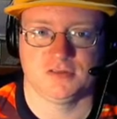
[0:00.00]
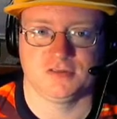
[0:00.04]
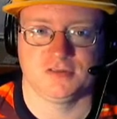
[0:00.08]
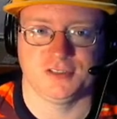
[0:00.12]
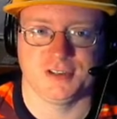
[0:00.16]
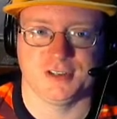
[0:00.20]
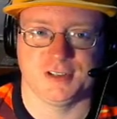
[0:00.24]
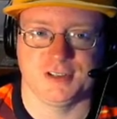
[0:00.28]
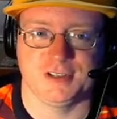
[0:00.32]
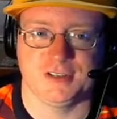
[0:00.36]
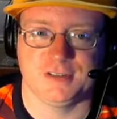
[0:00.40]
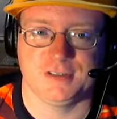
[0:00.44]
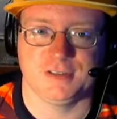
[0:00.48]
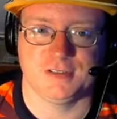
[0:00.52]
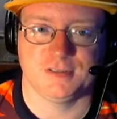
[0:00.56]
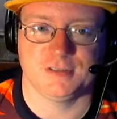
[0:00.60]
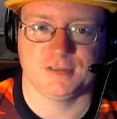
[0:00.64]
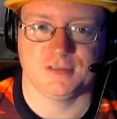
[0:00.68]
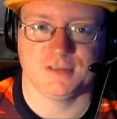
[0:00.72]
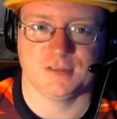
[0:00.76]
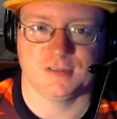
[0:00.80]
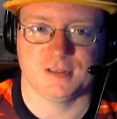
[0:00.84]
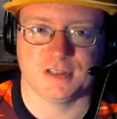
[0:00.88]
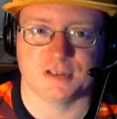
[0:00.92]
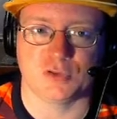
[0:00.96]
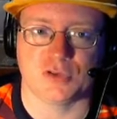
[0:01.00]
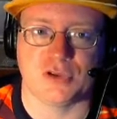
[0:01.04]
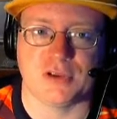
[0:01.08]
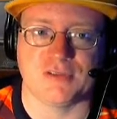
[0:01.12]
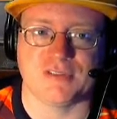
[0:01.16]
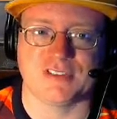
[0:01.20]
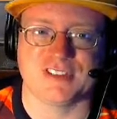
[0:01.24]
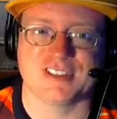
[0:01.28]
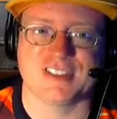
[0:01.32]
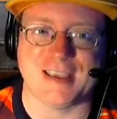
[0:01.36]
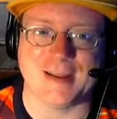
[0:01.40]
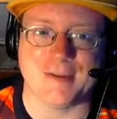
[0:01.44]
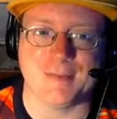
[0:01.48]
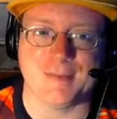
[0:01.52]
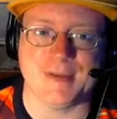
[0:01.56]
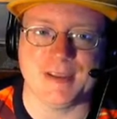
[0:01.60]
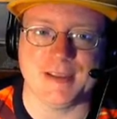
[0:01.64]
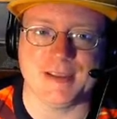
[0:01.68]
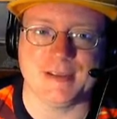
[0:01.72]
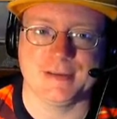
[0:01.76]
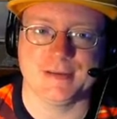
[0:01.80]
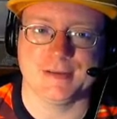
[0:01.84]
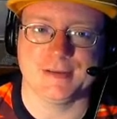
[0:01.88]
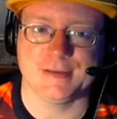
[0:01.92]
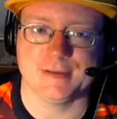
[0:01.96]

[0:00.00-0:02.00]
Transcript: Really? That's what you have to say to me?